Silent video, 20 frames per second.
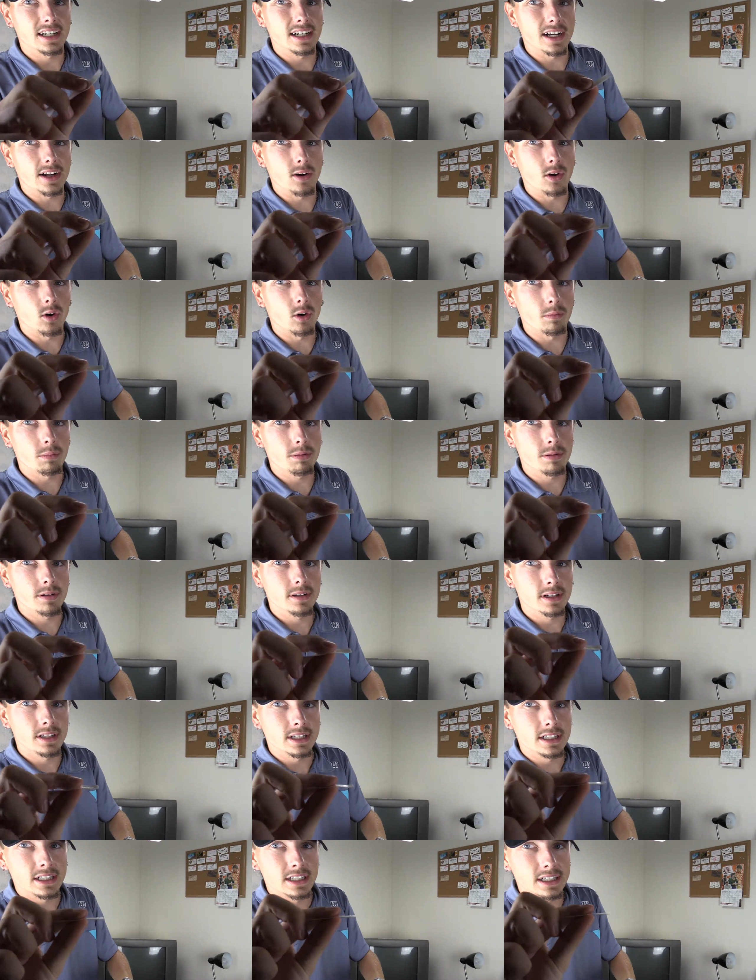I hope,
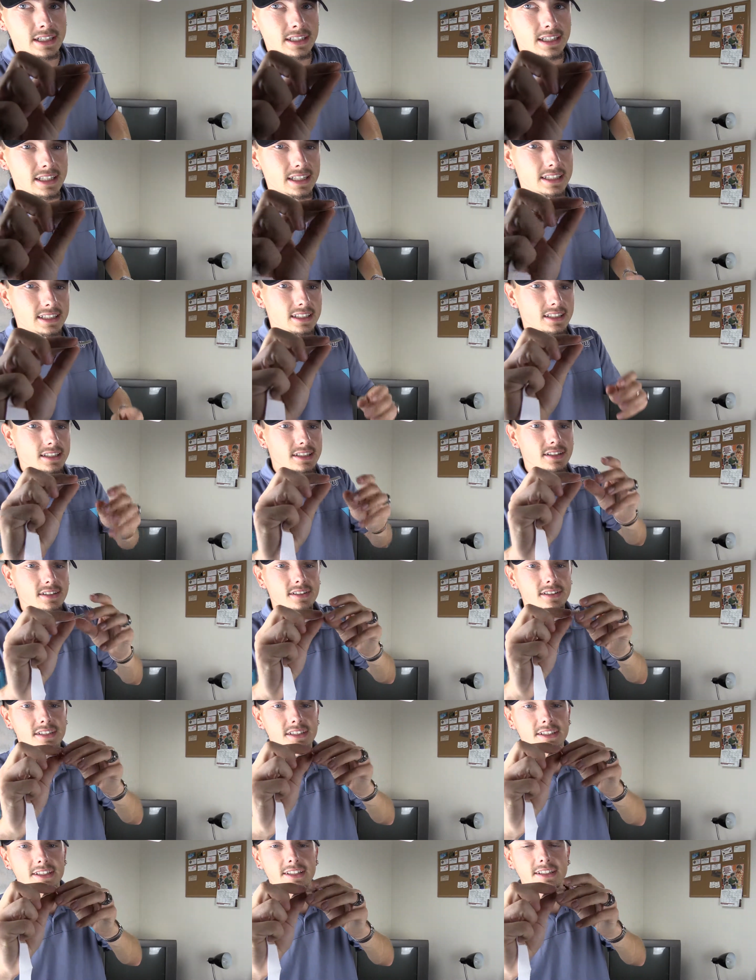that
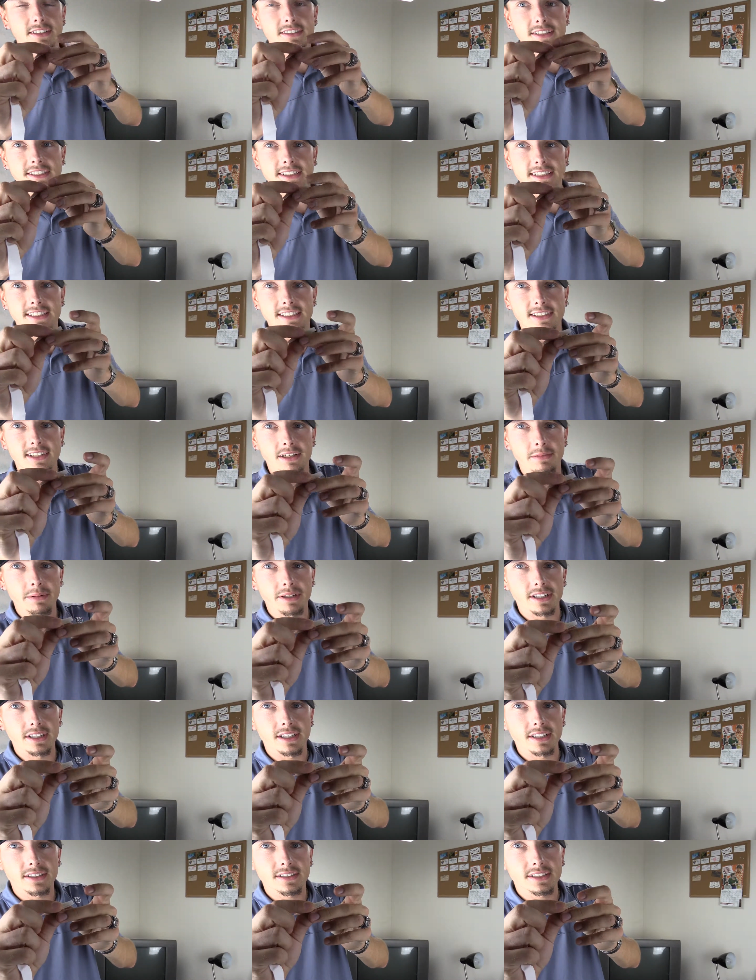there's gonna be a
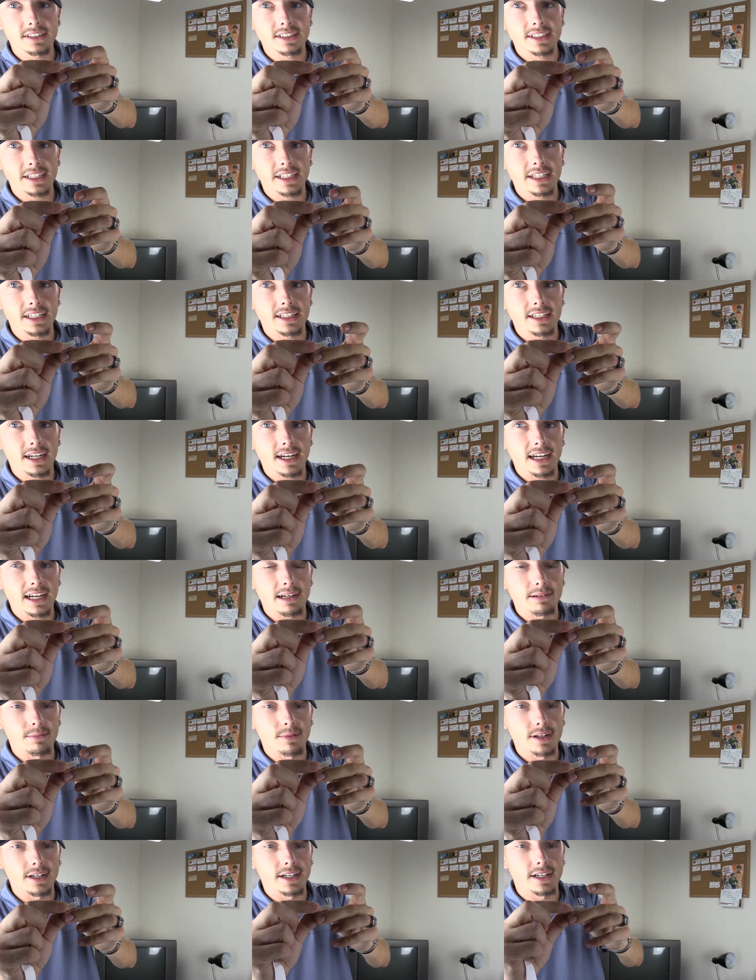little sticky
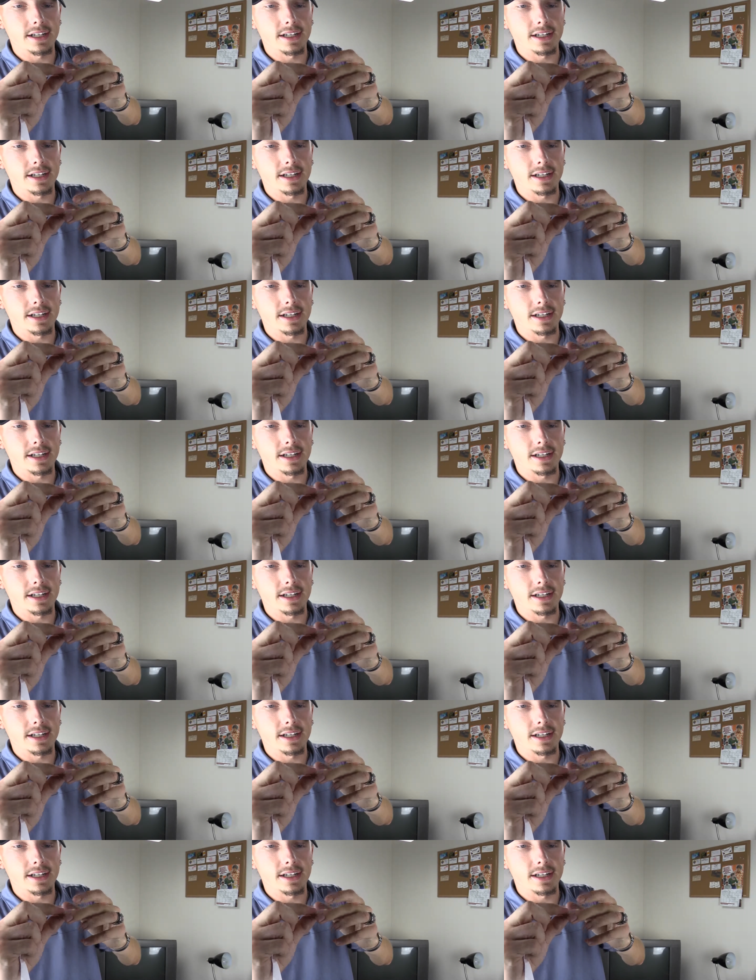tab right